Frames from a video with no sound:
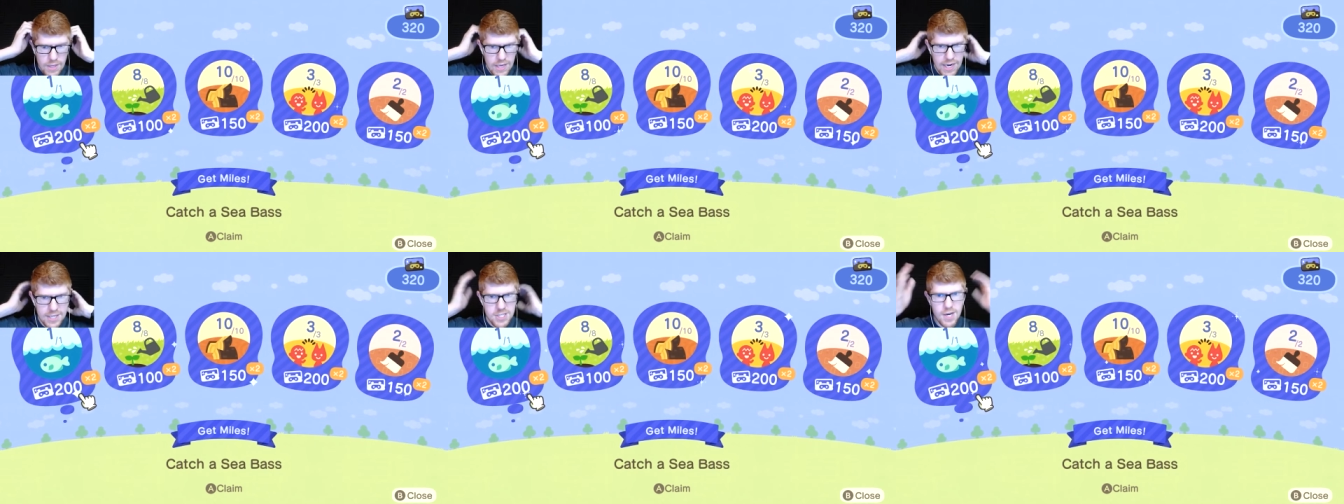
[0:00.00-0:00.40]

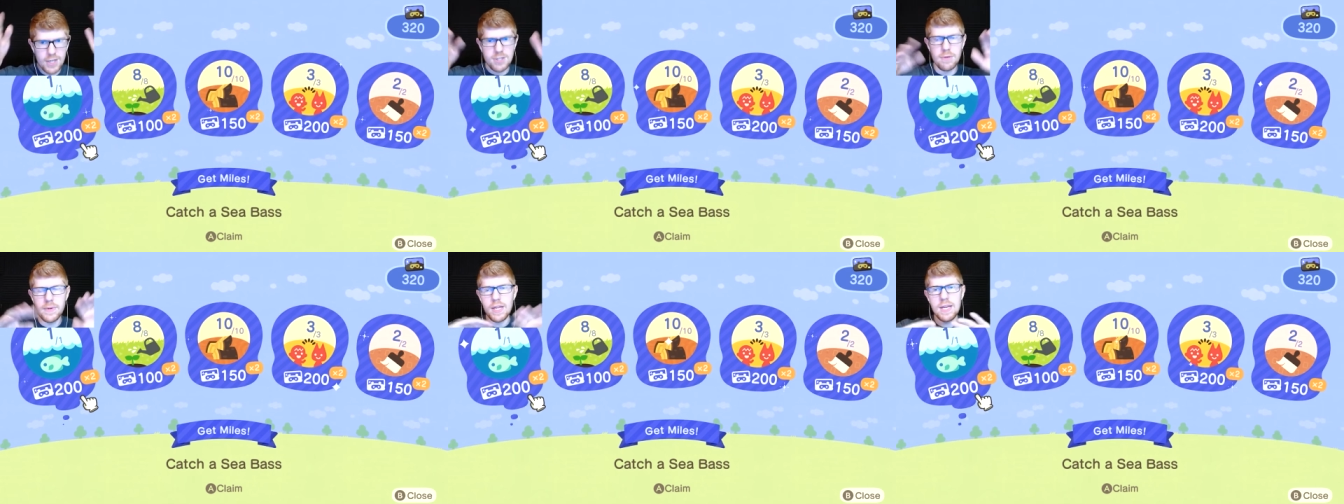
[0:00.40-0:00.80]
and I
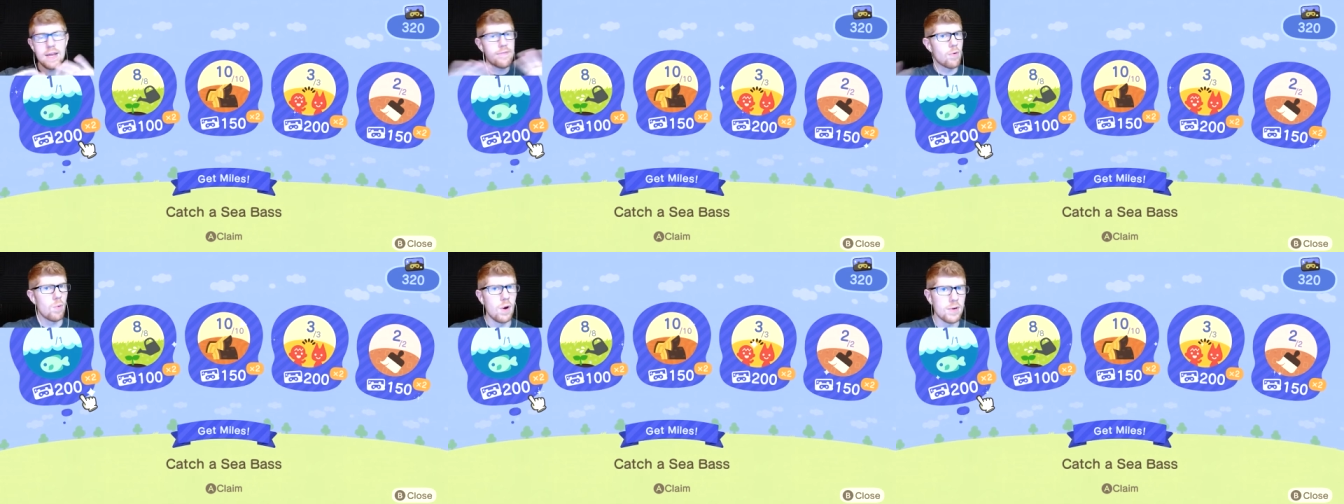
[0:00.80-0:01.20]
talked to him and he
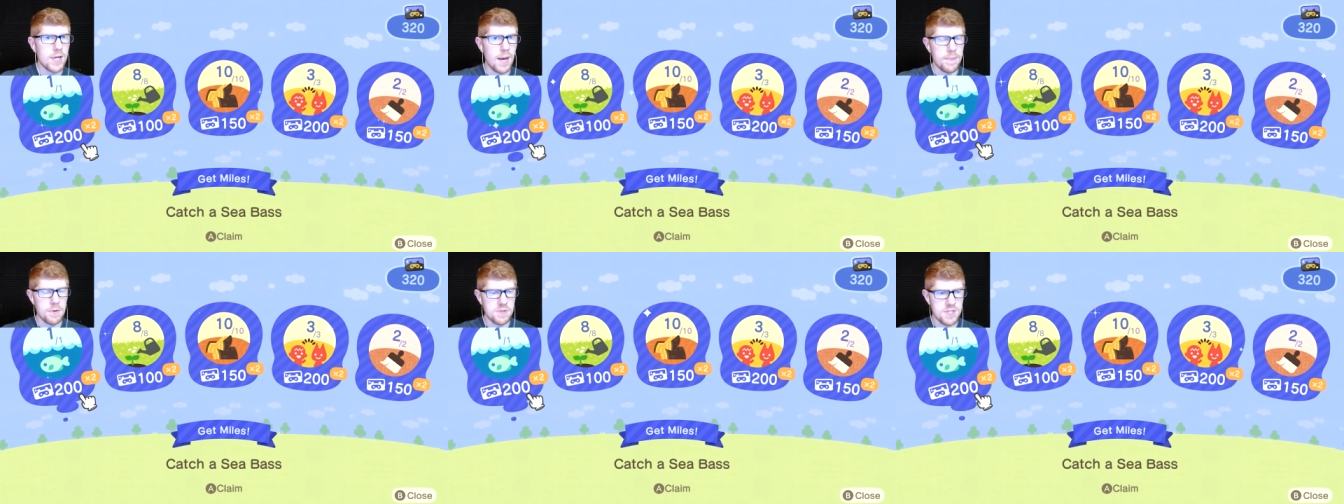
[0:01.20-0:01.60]
never woke
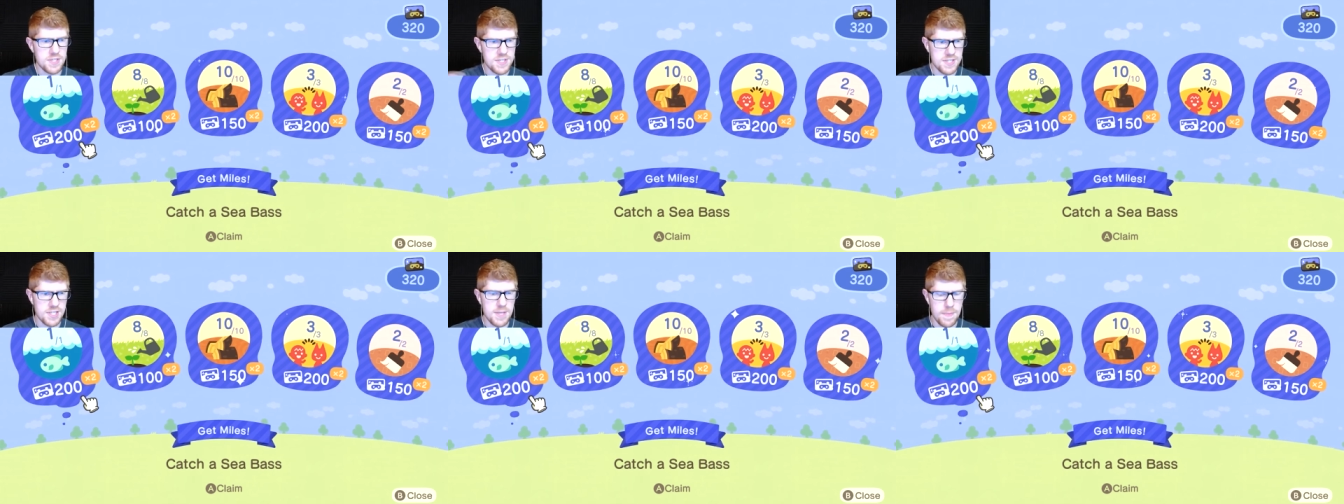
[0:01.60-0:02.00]
up. He was
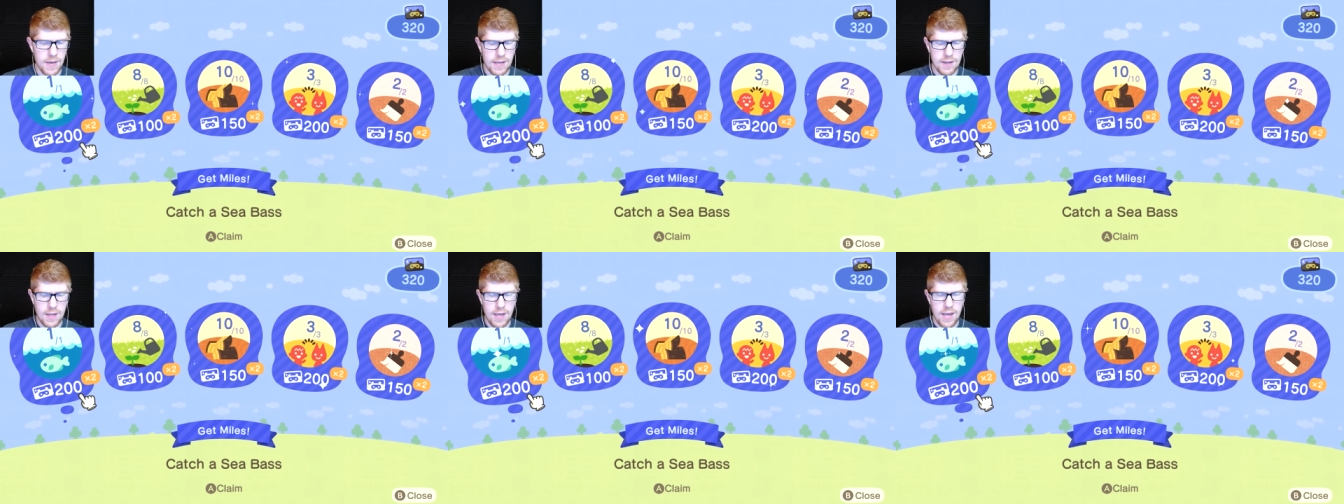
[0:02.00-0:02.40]
just
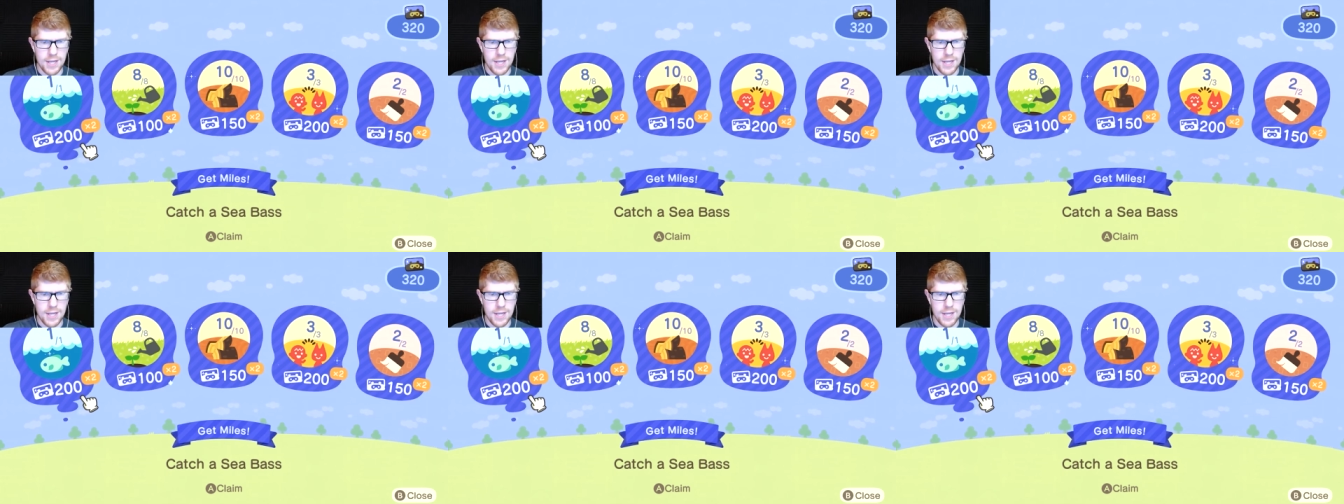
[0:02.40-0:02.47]
sleeping.